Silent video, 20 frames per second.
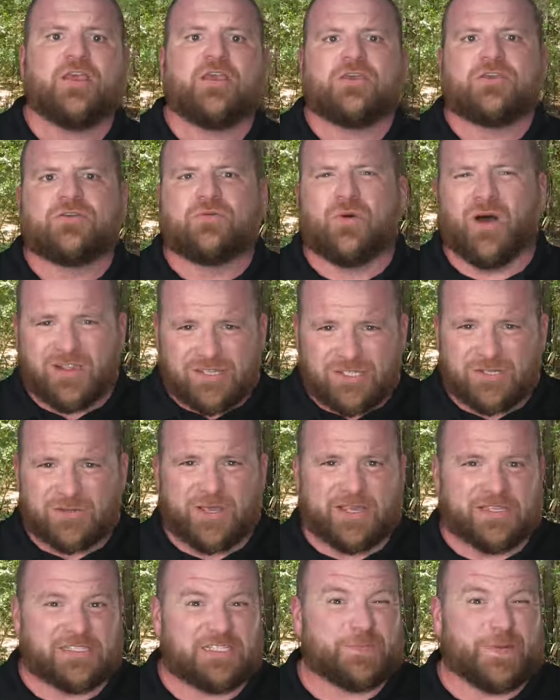You also
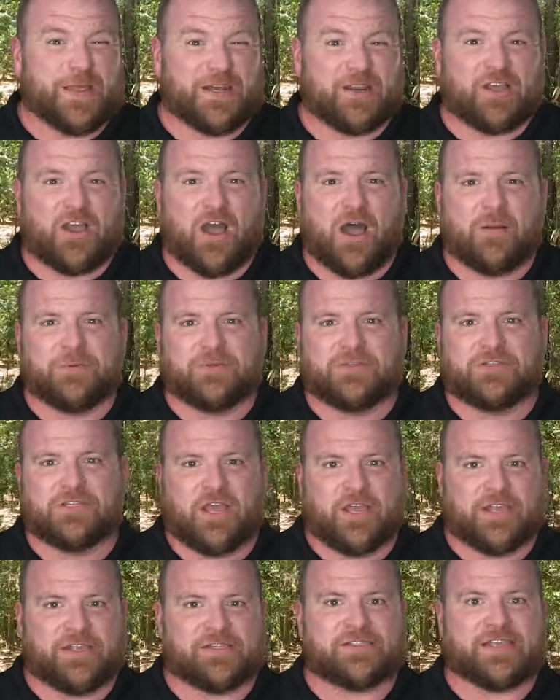can spend a couple
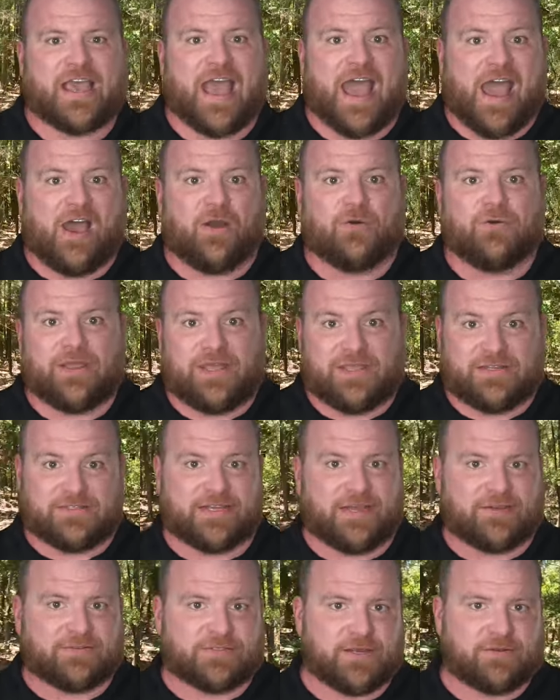nights out in
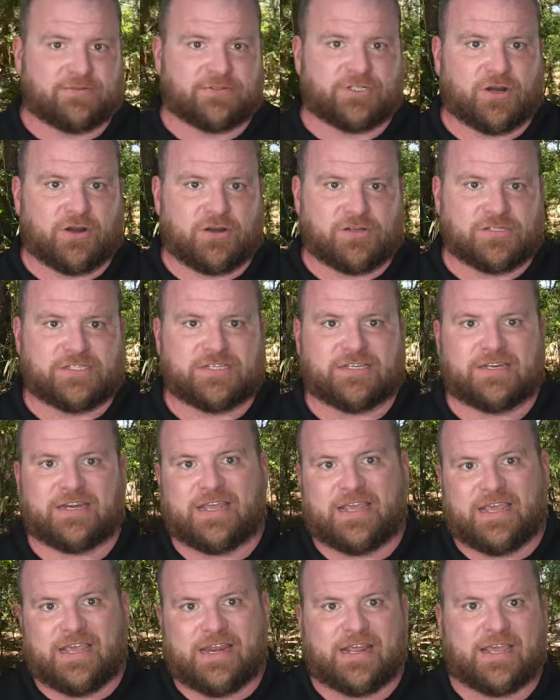downtown Charleston
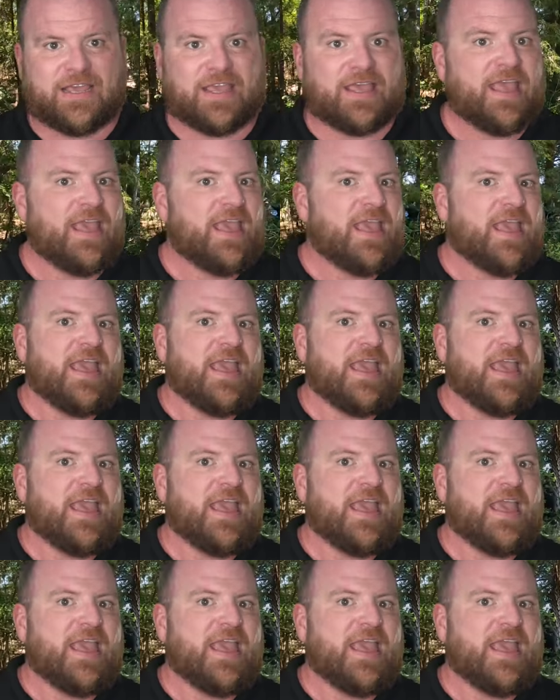eating